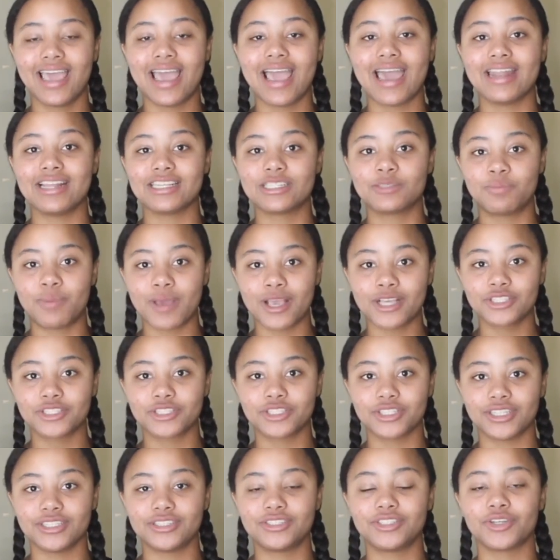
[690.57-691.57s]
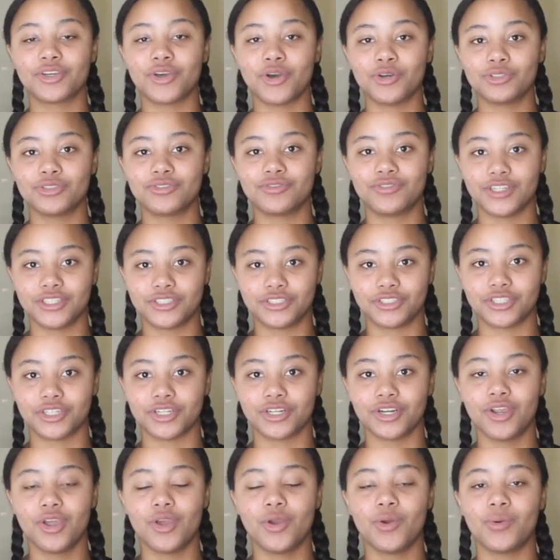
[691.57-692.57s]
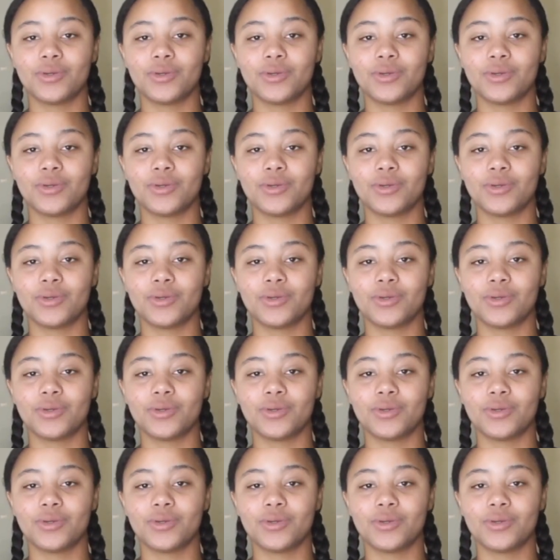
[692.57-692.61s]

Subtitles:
and especially to Coach Fisher,